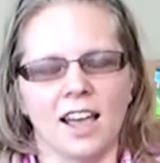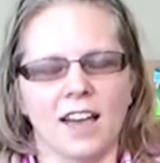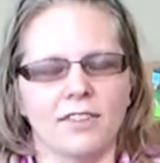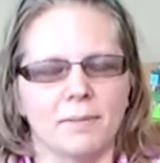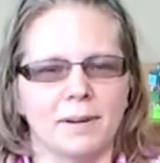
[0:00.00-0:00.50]

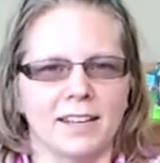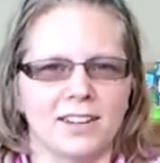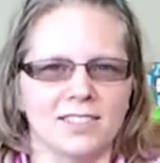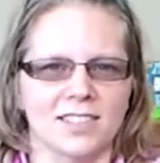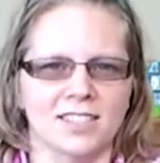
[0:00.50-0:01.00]
everybody
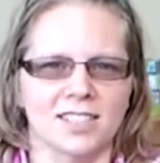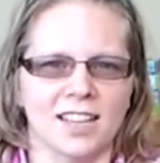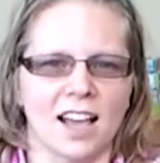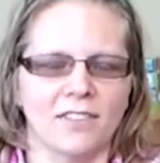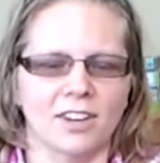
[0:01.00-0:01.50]
else is just
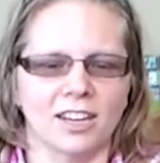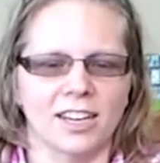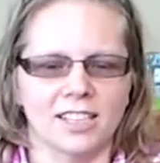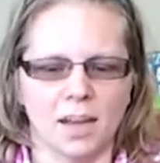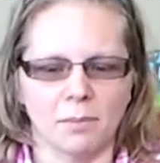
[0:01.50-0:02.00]
having a
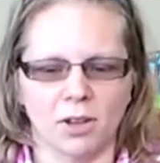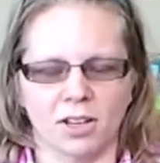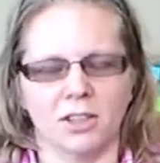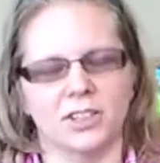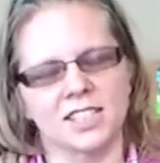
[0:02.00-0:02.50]
great time
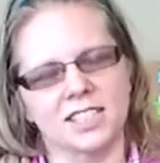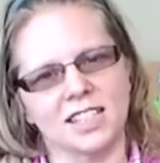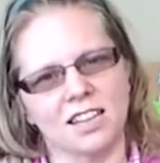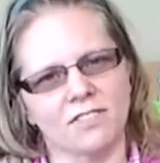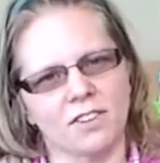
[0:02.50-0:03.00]
looking. There is a
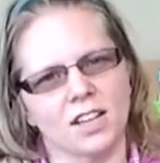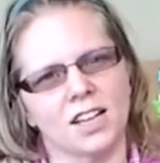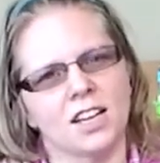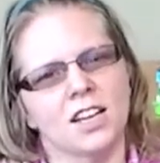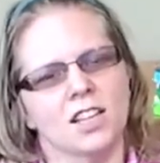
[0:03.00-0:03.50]
TV.
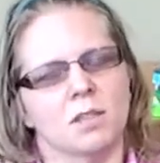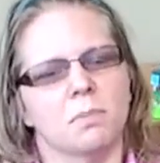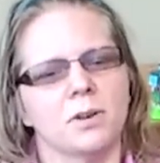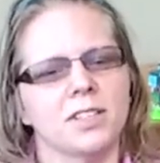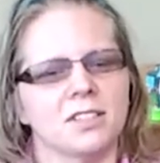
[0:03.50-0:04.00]
The
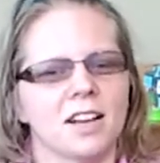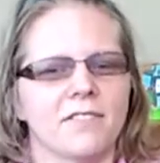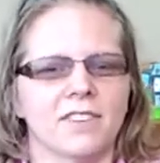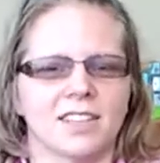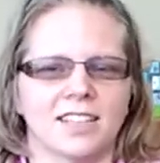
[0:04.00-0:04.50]
boys are
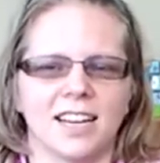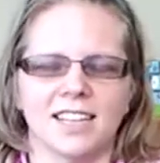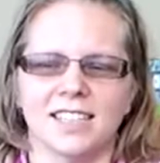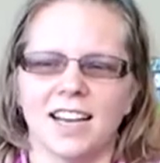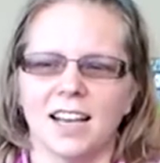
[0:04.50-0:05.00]
having a
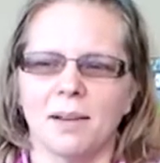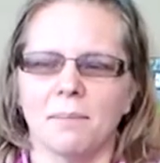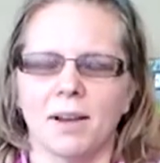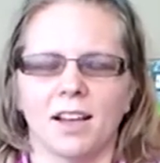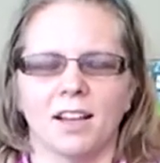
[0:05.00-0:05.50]
great
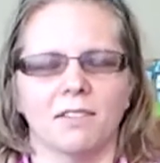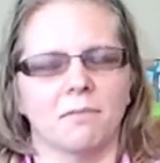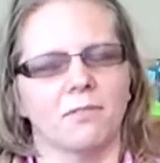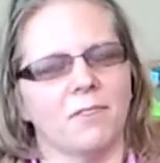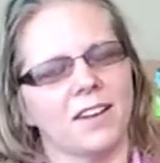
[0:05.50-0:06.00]
time
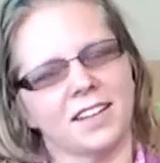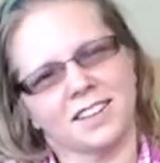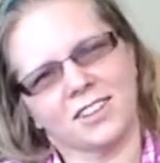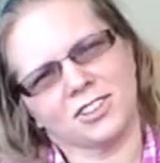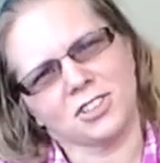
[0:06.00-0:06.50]
finding
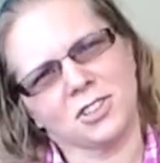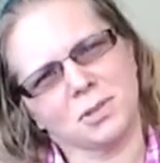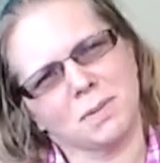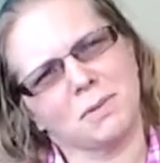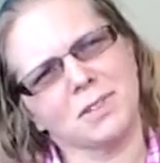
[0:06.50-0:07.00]
their
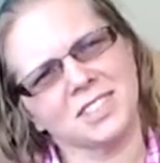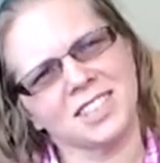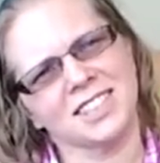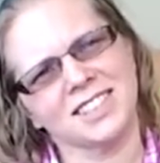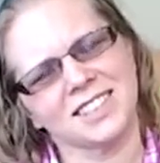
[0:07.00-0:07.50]
shows, but we're
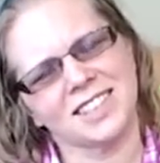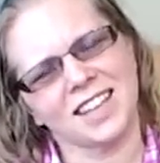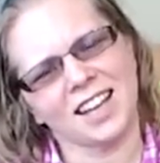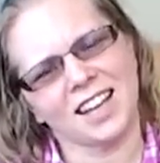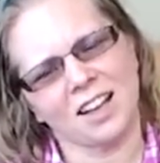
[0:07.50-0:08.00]
just,
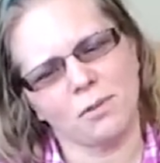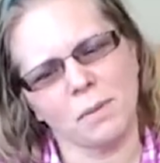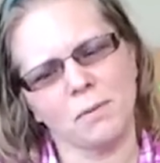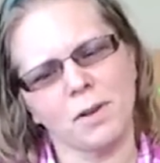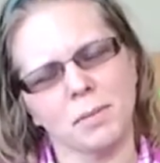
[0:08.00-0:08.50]

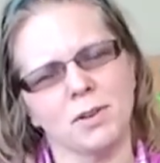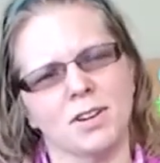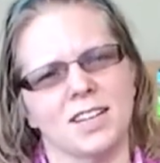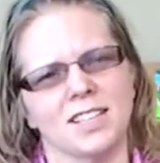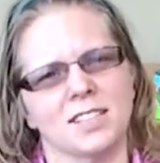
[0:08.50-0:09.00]
we
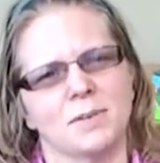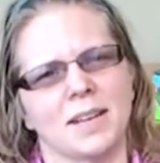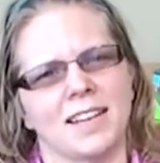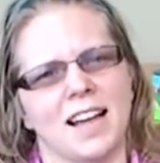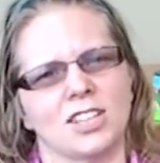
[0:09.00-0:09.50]
muted it so we
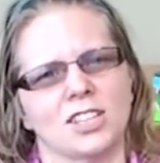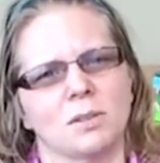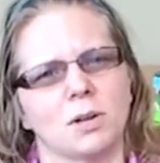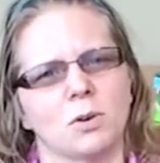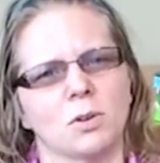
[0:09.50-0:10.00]
could actually
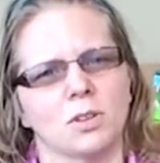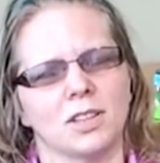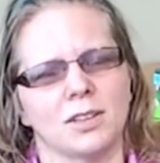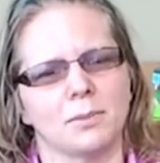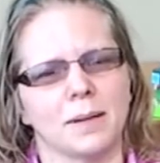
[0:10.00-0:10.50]
record a
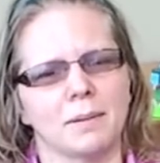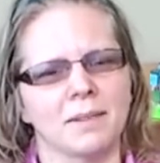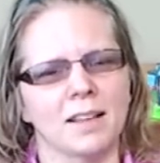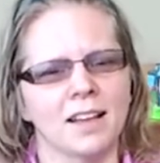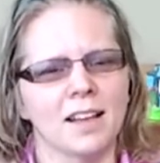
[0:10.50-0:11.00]
little bit.
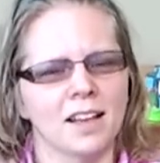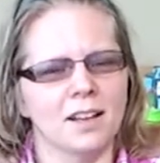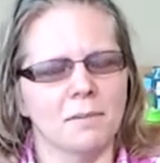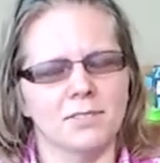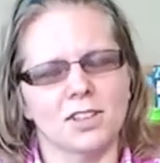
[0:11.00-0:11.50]

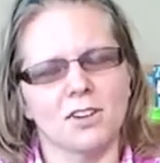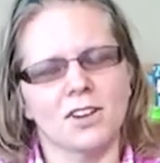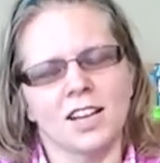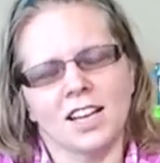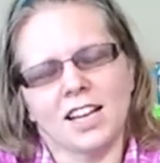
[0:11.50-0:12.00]
So
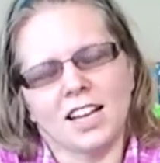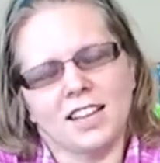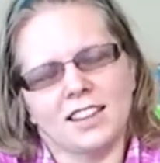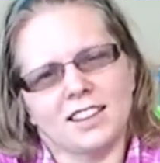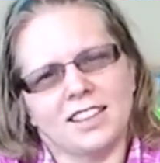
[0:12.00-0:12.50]

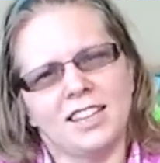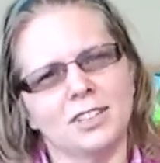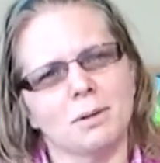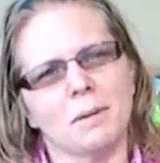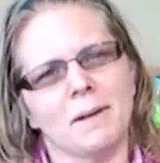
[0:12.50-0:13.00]

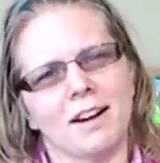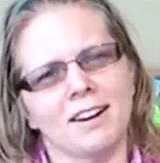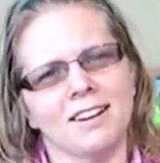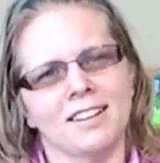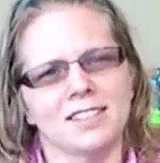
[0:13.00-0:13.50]
here's where we
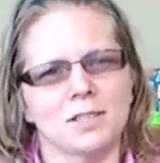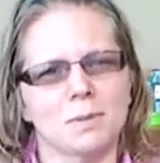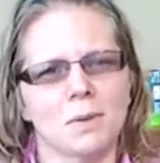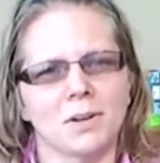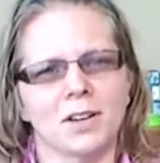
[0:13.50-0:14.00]
are. This is
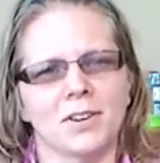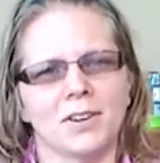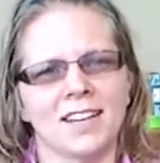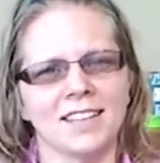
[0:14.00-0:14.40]
what we're doing.